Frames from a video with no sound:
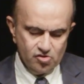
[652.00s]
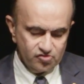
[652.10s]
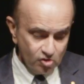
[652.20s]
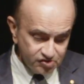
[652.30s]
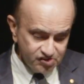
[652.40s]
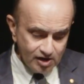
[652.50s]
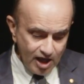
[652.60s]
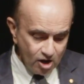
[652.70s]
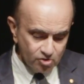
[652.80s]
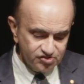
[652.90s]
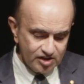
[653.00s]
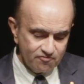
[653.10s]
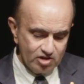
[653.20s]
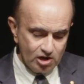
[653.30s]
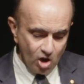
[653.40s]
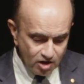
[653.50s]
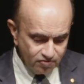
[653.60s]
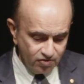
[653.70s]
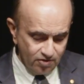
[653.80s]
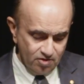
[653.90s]
Social housing will
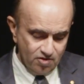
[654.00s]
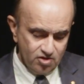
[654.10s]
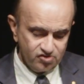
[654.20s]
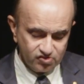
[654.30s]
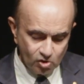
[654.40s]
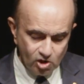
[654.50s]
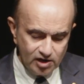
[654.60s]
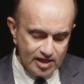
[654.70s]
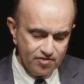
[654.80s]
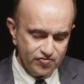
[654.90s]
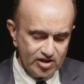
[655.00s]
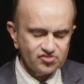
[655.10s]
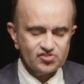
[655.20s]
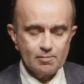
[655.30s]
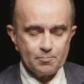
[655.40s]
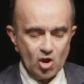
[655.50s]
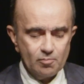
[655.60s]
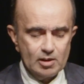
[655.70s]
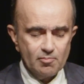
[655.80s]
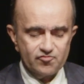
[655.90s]
not solely fix the
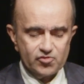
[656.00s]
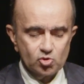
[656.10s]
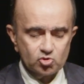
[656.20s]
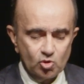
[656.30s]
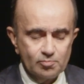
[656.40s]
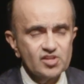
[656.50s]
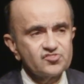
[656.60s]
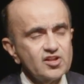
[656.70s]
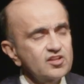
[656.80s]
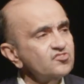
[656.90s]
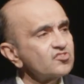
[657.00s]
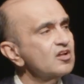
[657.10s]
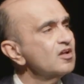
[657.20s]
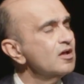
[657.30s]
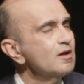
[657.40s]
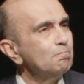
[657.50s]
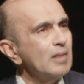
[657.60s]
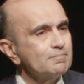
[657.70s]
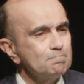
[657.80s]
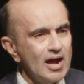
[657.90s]
problem of youth homelessness,
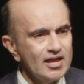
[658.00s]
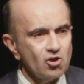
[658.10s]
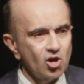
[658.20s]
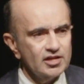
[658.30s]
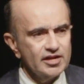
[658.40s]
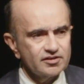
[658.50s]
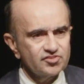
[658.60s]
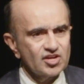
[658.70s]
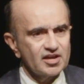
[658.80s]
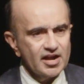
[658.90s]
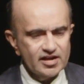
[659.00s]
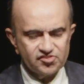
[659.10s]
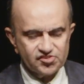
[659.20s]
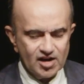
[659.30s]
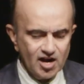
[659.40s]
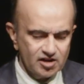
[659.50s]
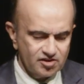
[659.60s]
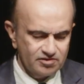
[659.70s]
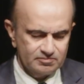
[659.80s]
but by golly, it is a great start.